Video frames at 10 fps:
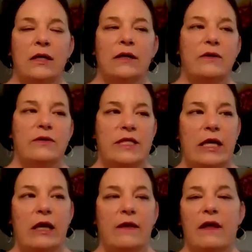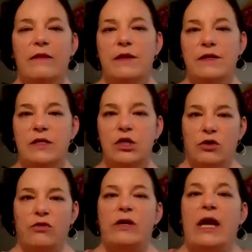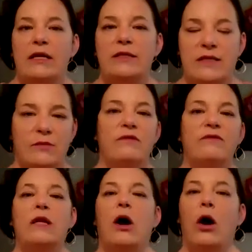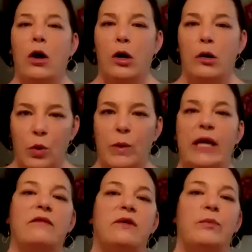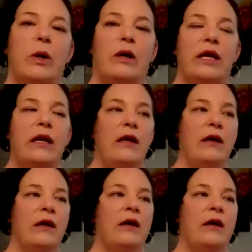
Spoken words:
they're saying that this has created some of the armoring of the body.